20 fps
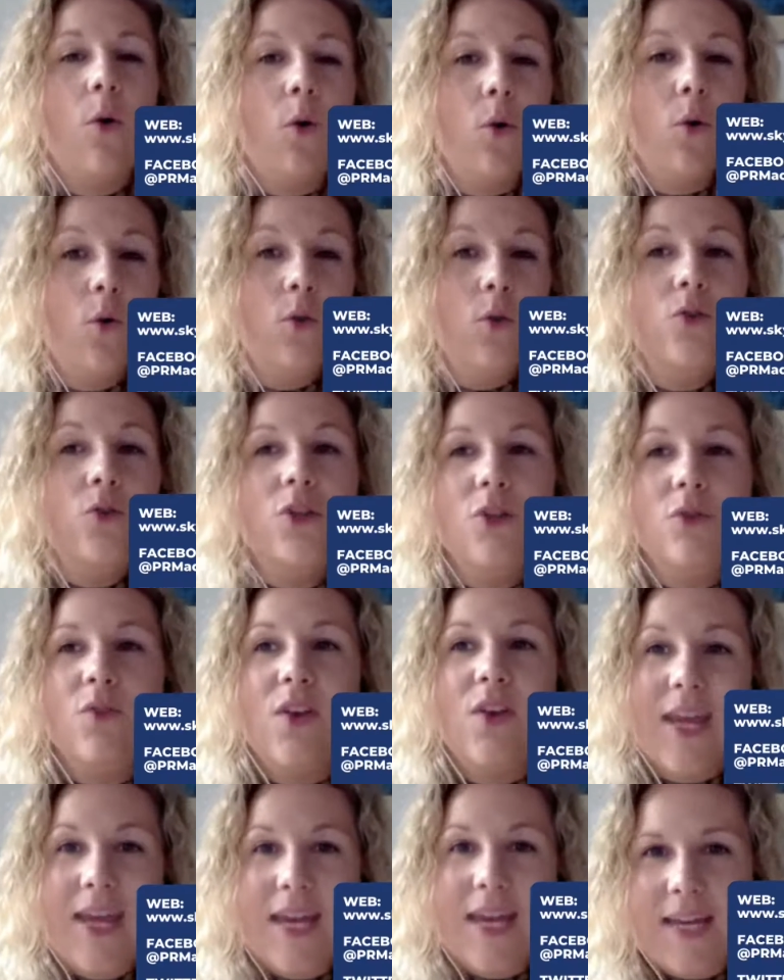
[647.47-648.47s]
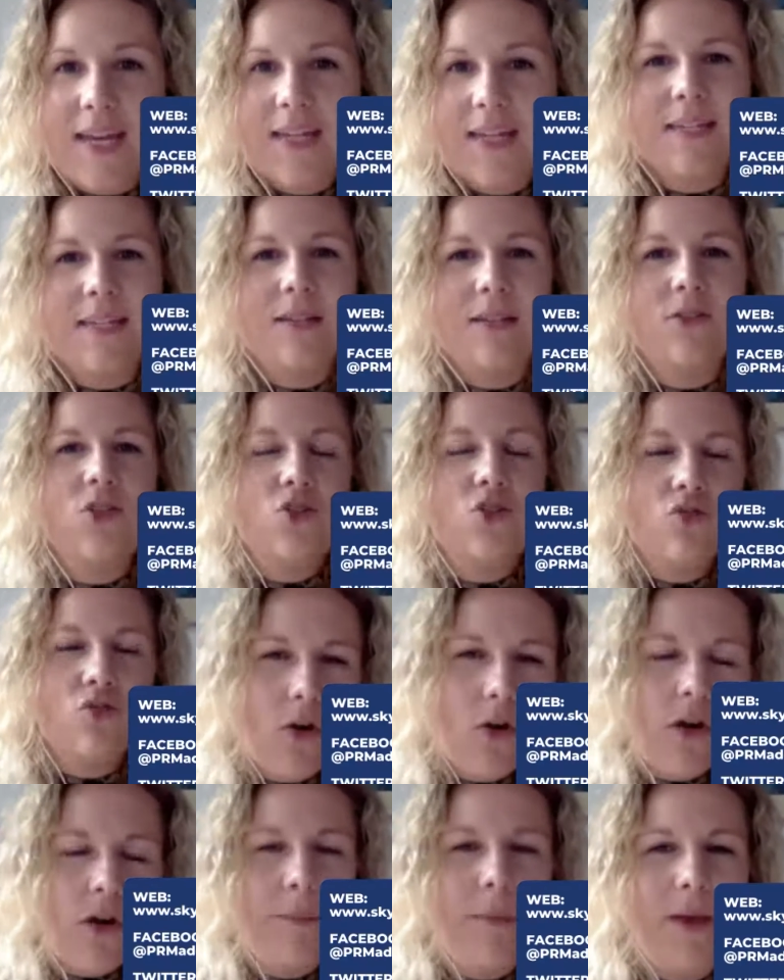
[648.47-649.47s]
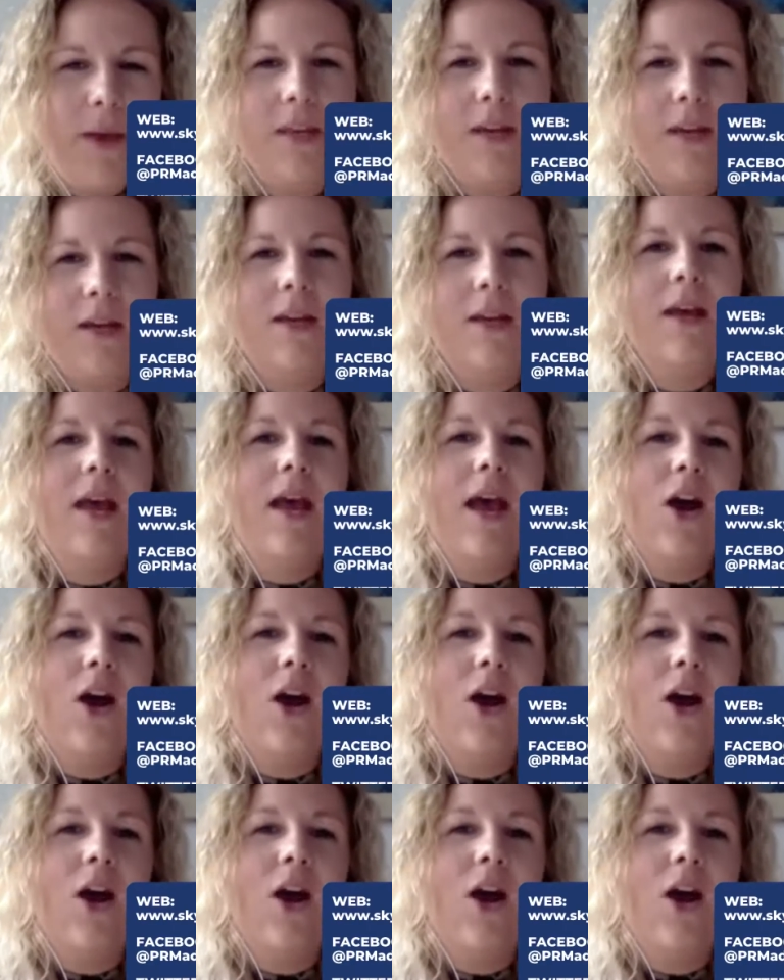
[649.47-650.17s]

All you need is a strong opinion,